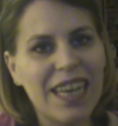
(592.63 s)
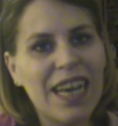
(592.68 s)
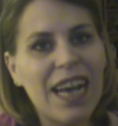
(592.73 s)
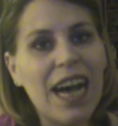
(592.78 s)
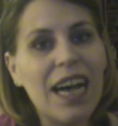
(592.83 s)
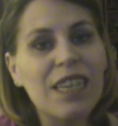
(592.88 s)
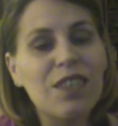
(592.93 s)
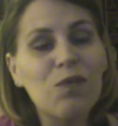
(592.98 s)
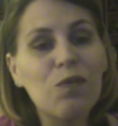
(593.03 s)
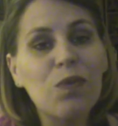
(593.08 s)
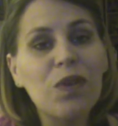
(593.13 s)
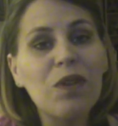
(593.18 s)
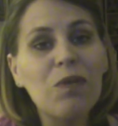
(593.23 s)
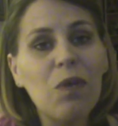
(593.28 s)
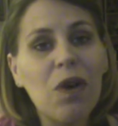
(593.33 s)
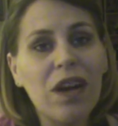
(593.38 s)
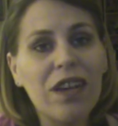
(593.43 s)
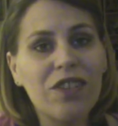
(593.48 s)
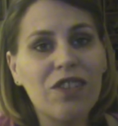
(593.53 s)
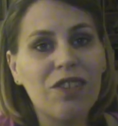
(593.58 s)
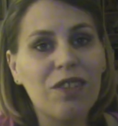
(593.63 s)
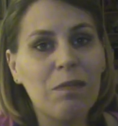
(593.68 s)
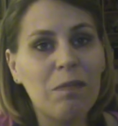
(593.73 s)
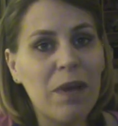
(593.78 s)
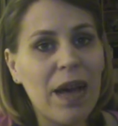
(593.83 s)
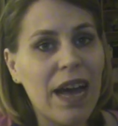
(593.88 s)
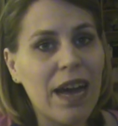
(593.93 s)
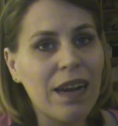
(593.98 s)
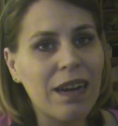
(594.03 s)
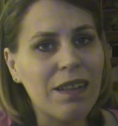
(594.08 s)
As we watch the
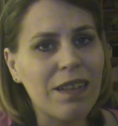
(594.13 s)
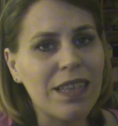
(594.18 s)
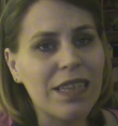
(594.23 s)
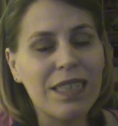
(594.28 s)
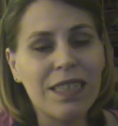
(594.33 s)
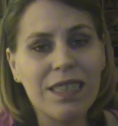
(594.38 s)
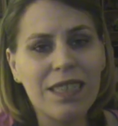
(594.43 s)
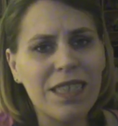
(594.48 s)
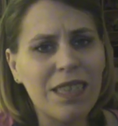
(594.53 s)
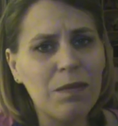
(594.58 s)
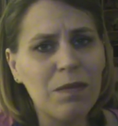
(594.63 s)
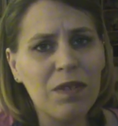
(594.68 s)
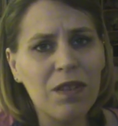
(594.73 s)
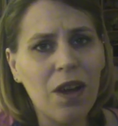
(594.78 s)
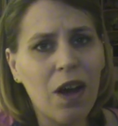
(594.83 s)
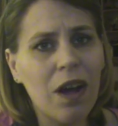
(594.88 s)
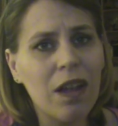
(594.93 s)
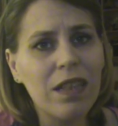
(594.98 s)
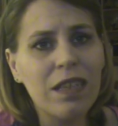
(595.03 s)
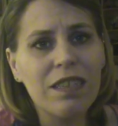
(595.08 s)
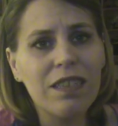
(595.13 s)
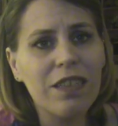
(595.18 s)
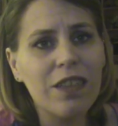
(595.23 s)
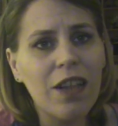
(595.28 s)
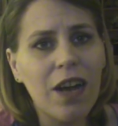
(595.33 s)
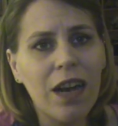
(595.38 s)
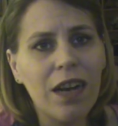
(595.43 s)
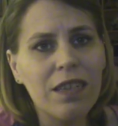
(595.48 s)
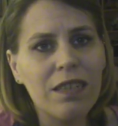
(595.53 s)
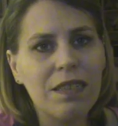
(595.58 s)
battle, it seems all is
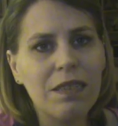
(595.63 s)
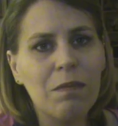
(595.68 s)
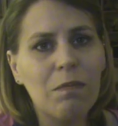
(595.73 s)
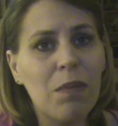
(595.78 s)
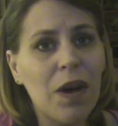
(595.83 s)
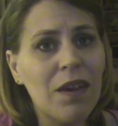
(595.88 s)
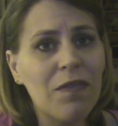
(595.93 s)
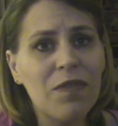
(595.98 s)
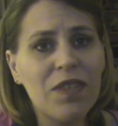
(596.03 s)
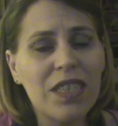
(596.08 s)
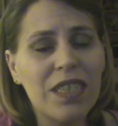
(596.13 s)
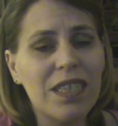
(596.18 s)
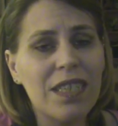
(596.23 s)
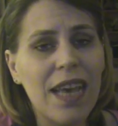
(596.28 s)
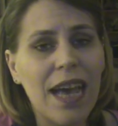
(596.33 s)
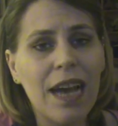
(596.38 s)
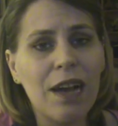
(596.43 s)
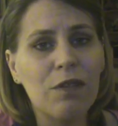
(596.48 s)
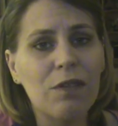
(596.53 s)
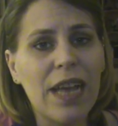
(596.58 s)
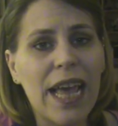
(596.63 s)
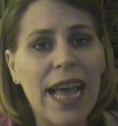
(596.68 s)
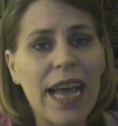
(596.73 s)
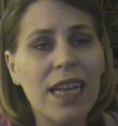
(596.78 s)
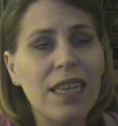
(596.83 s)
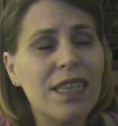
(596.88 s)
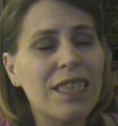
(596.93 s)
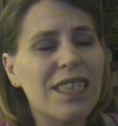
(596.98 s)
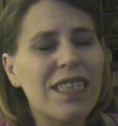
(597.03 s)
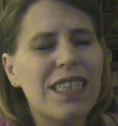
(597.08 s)
lost. Buffy's down,
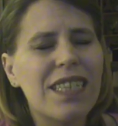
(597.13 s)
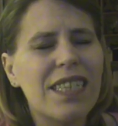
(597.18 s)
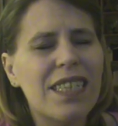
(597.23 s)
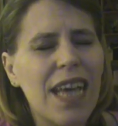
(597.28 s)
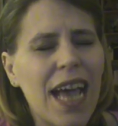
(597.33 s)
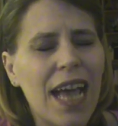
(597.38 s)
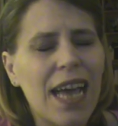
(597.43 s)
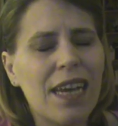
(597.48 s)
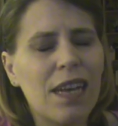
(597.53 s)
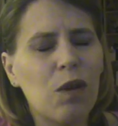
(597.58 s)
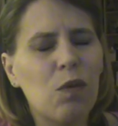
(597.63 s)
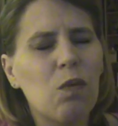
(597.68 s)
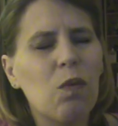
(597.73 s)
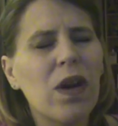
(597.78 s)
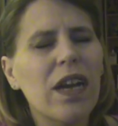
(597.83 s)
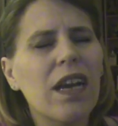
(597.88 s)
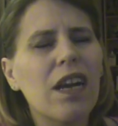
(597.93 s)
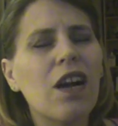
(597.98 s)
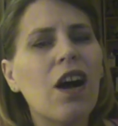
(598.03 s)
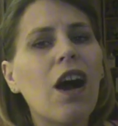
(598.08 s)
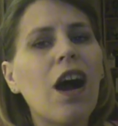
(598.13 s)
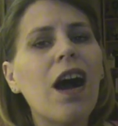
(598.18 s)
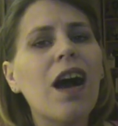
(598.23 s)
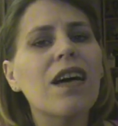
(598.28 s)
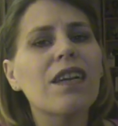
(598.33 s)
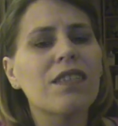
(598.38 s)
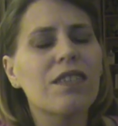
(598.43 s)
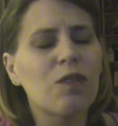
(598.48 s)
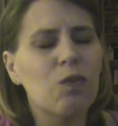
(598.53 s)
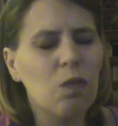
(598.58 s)
Anya's dead. What a
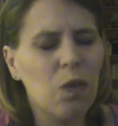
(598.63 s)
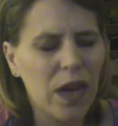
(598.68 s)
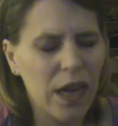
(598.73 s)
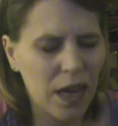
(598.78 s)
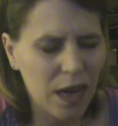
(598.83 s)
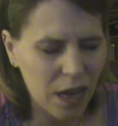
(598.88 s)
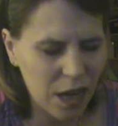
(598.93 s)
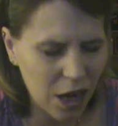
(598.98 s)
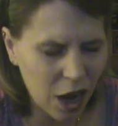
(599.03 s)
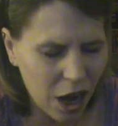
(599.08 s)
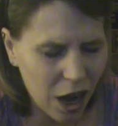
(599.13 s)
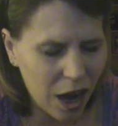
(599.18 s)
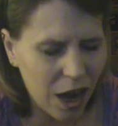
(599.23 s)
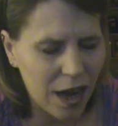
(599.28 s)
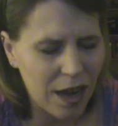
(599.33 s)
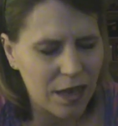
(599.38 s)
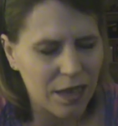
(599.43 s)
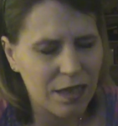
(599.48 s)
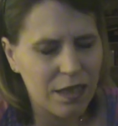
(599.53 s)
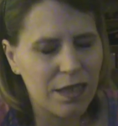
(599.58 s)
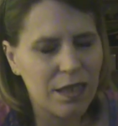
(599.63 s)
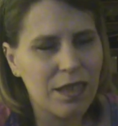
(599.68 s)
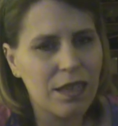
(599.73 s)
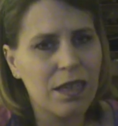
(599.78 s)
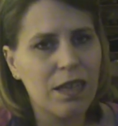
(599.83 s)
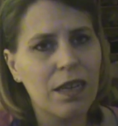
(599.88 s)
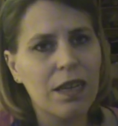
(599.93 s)
cost! What a cost!